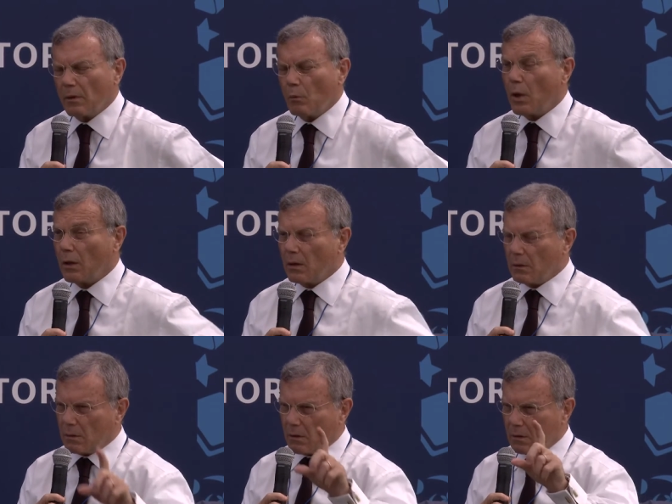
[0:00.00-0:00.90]
Well,
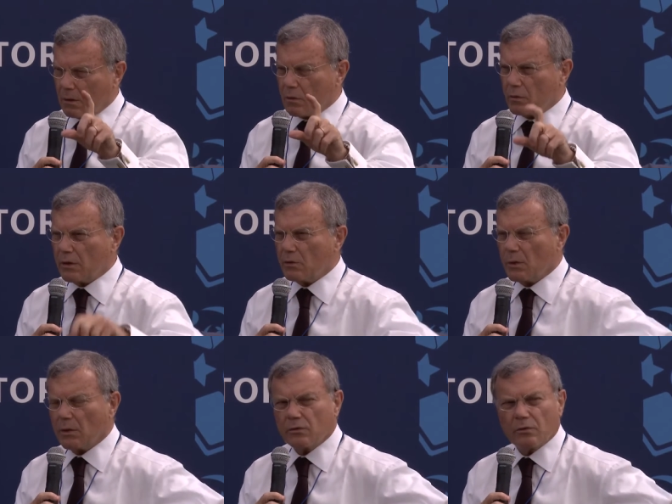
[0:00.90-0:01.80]
according to
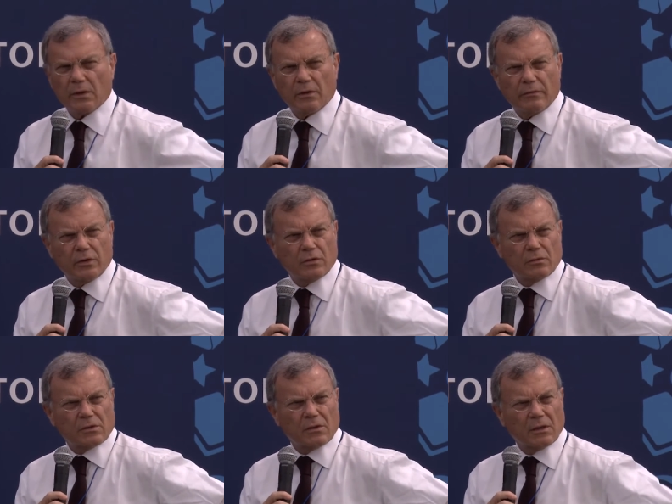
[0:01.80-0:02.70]
one or two
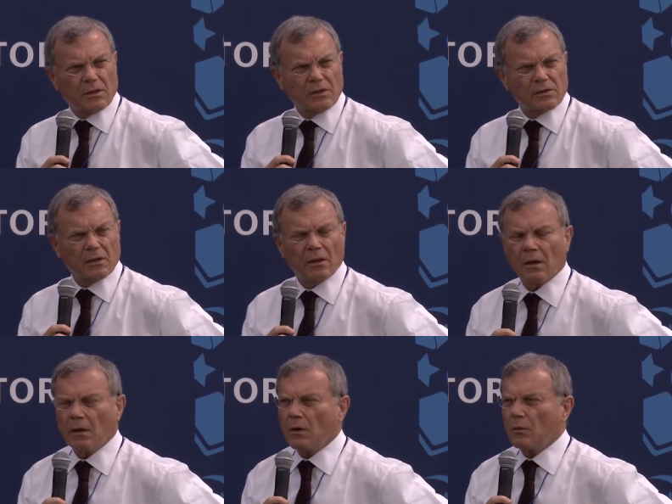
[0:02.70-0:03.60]
individuals, at least,
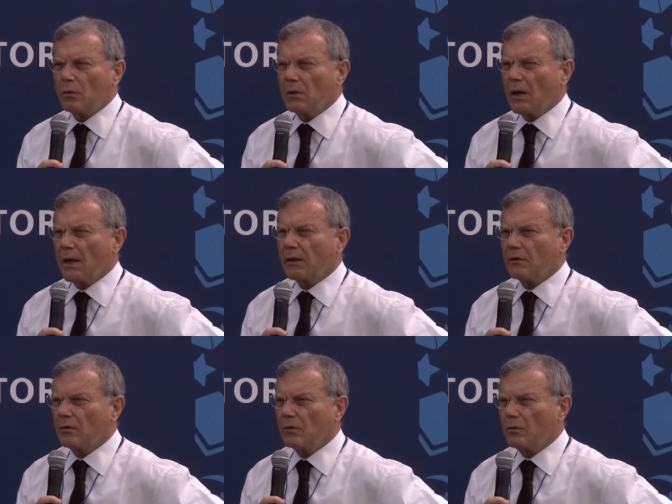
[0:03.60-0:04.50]
would like
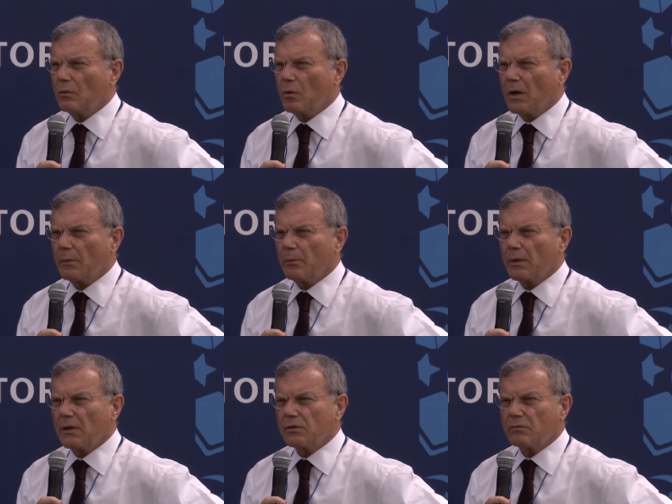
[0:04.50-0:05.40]
to wipe
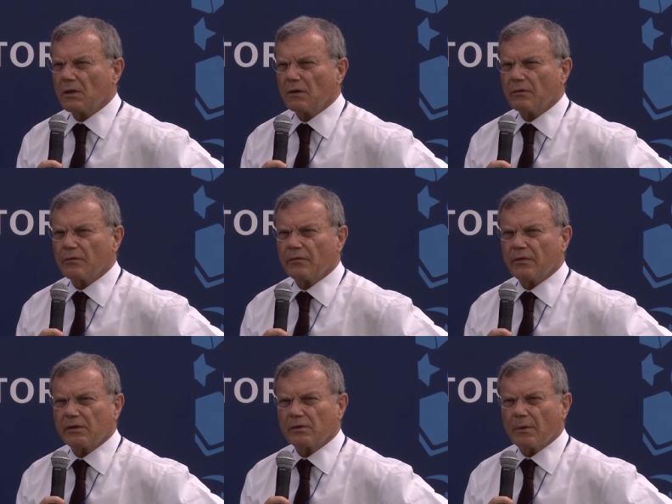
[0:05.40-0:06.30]
Israel off the
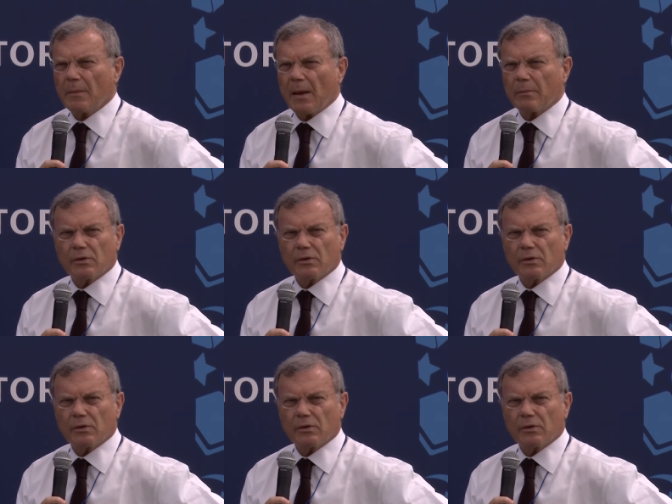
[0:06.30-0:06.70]
face of the map.